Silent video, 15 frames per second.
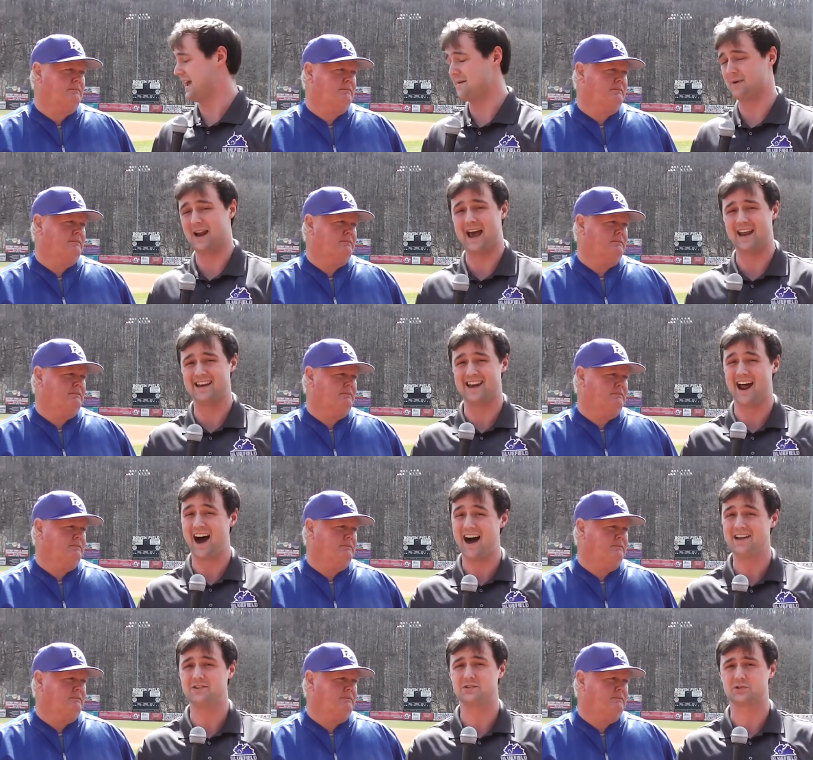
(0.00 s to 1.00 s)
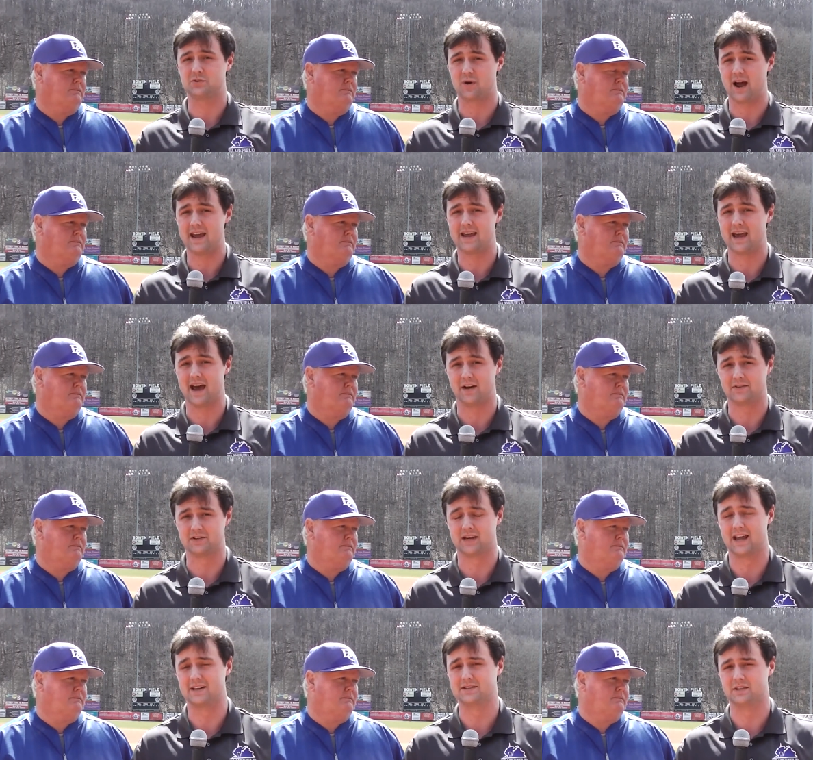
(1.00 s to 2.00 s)
Speaker 1: game and had nine strikeouts
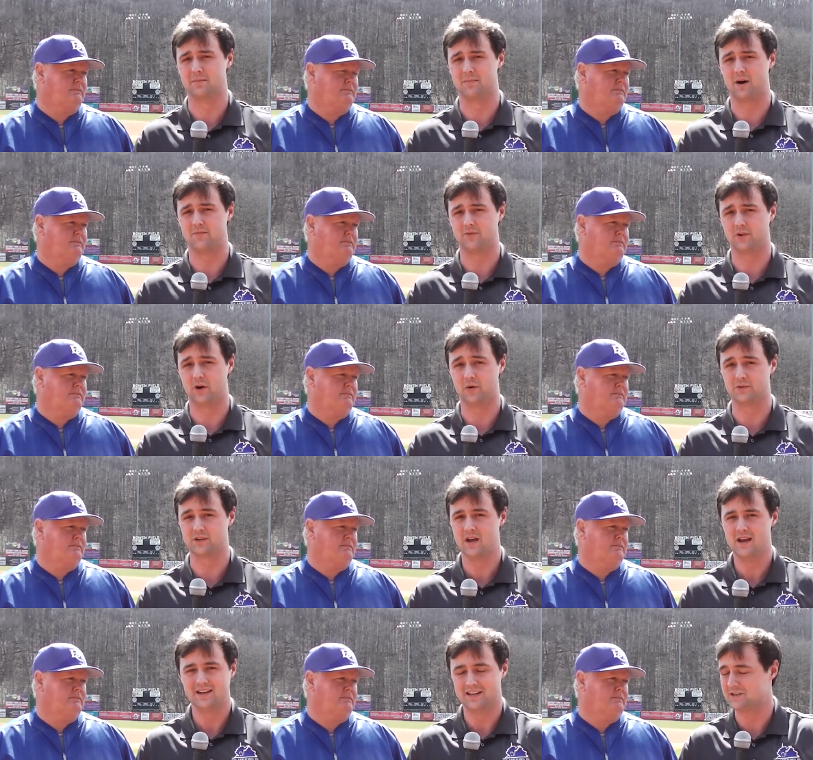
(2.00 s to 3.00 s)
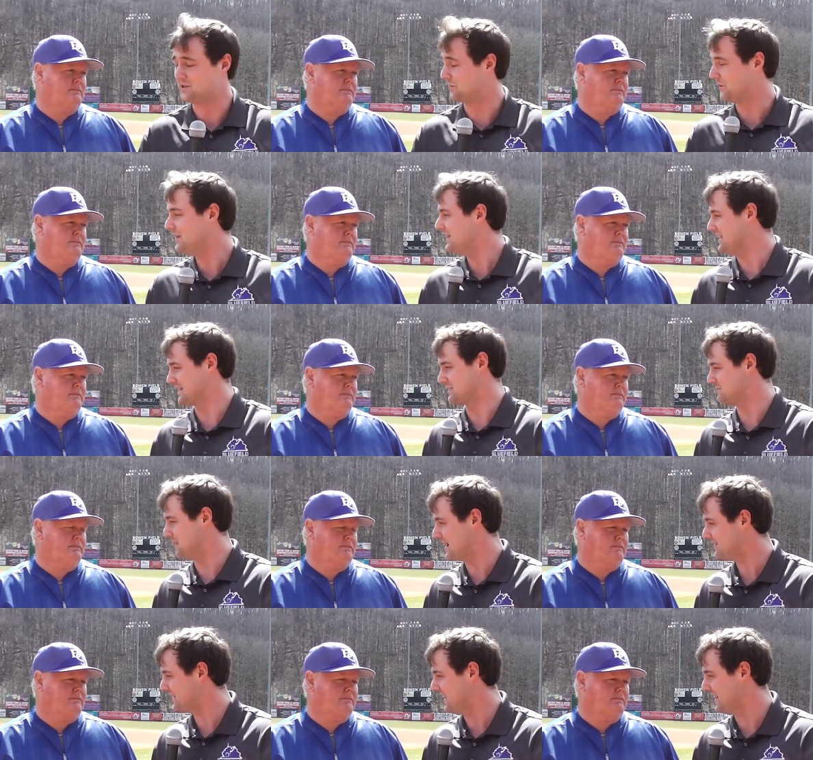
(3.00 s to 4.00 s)
against the Buffaloes. Did you really
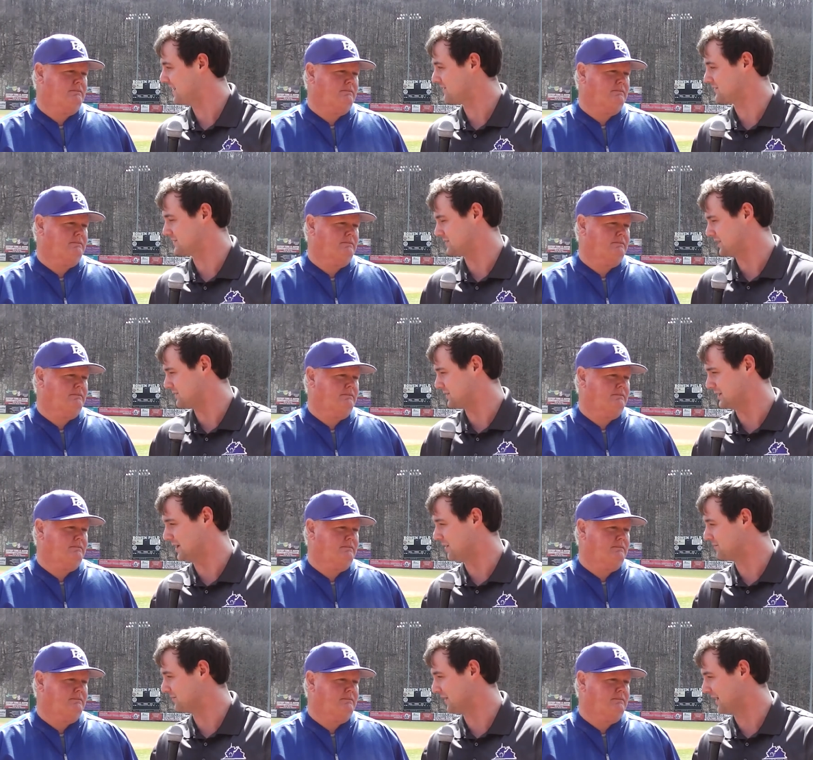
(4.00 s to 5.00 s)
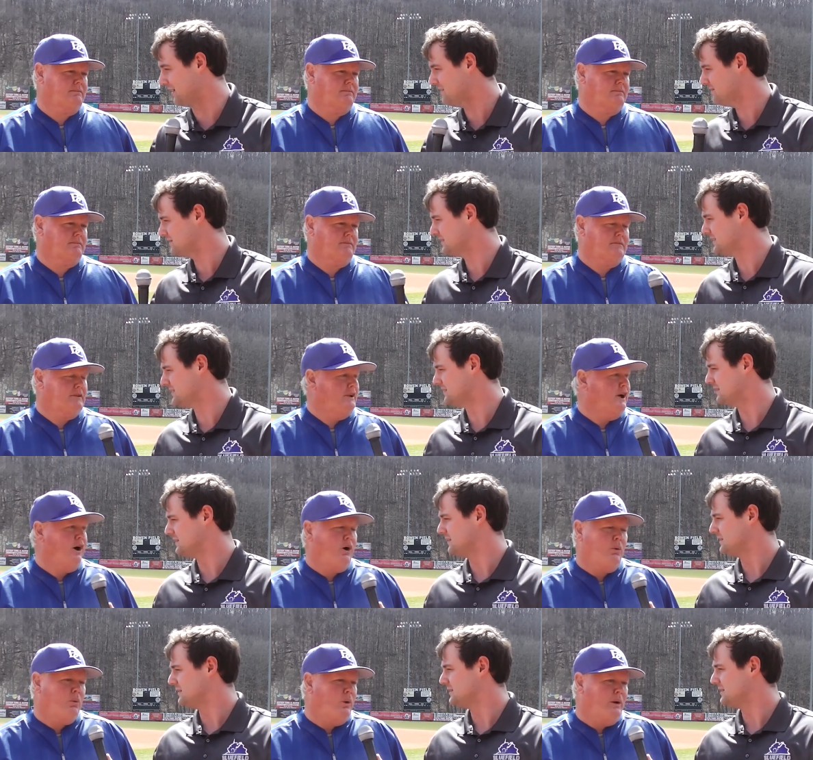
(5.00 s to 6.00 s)
expect that out of such a young player?
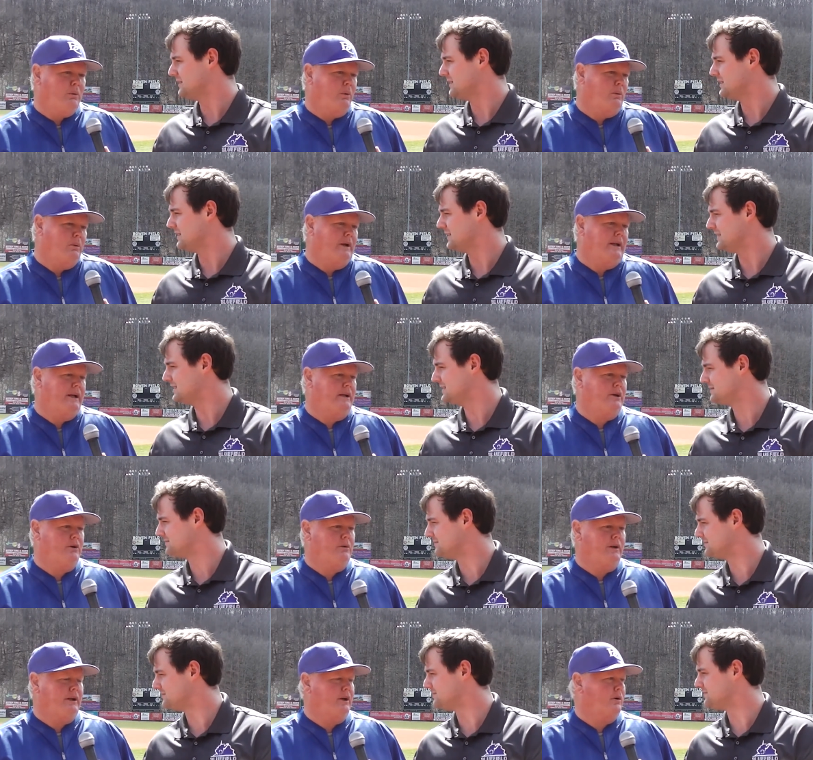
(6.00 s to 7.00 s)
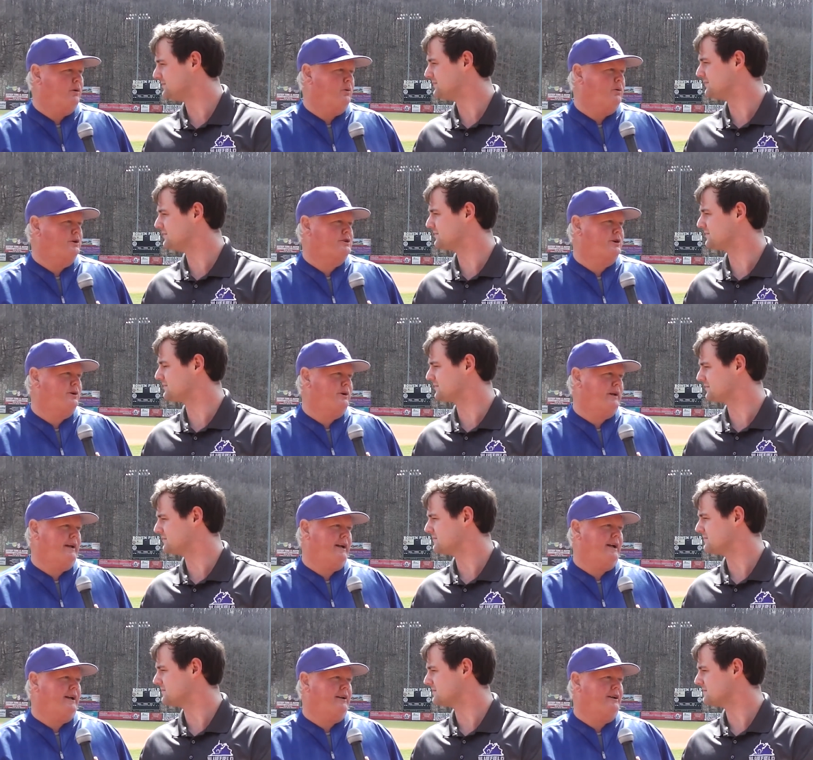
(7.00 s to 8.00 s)
No,
Speaker 2: we, we didn't. You really don't know what you're going to
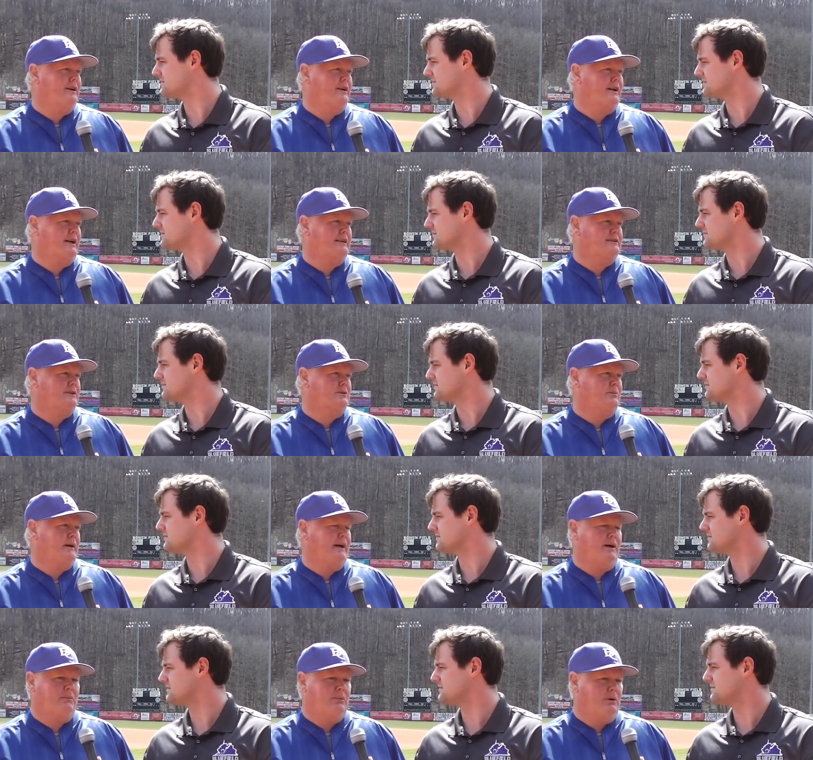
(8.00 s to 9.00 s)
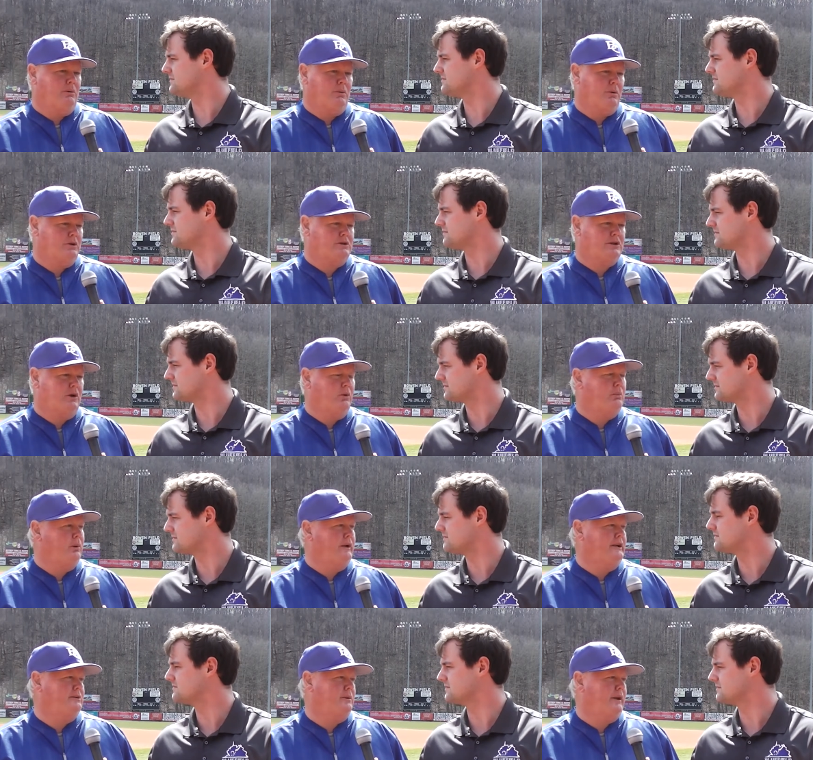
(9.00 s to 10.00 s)
get out of the young guys on the mound, but we're so
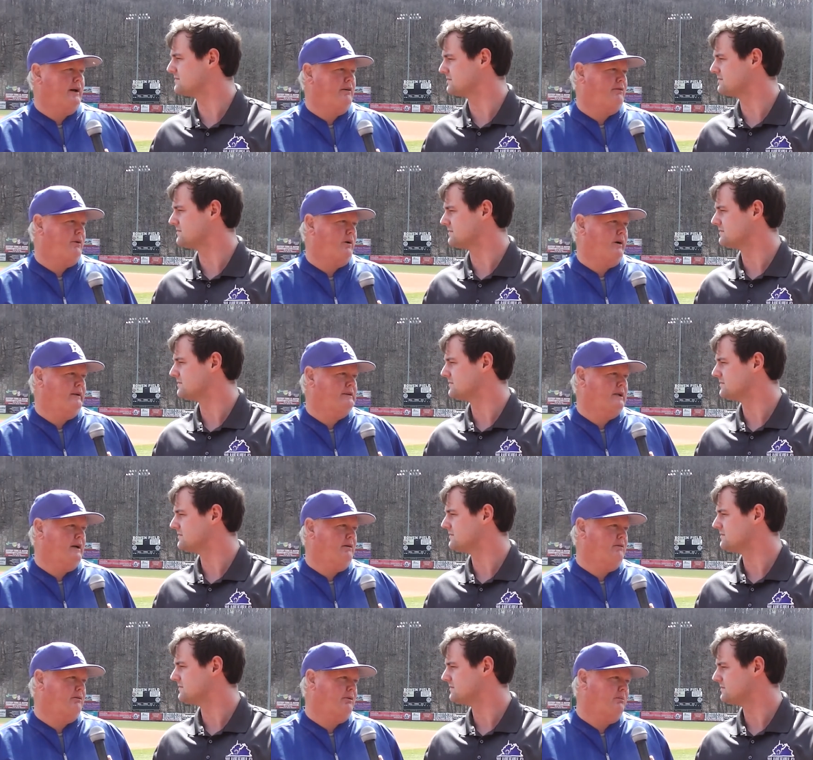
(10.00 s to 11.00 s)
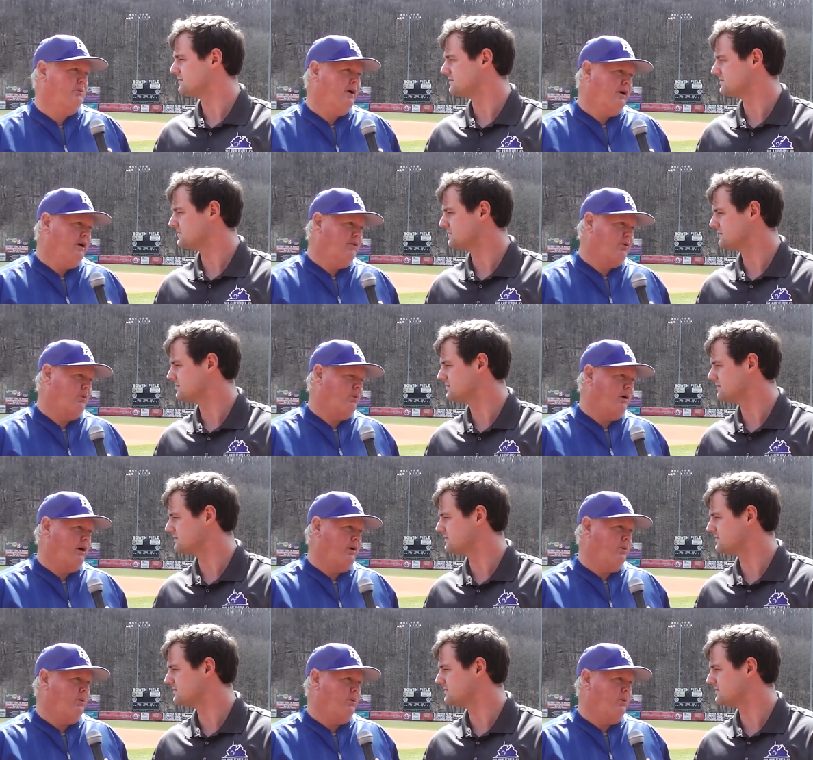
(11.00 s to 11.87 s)
pleased with how far he's come from, from where